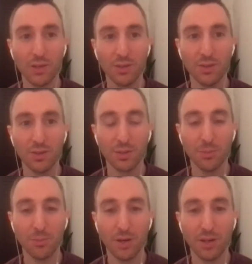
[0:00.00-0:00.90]
They
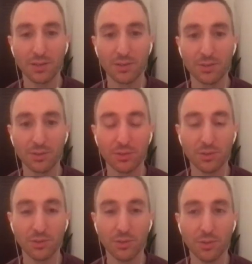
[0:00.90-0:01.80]
keep buying, so
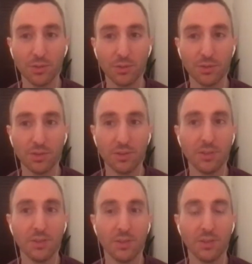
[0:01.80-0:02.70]
there is a
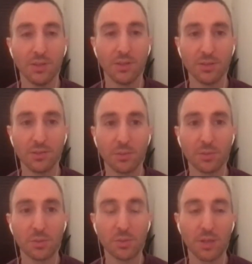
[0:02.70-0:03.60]
subscription.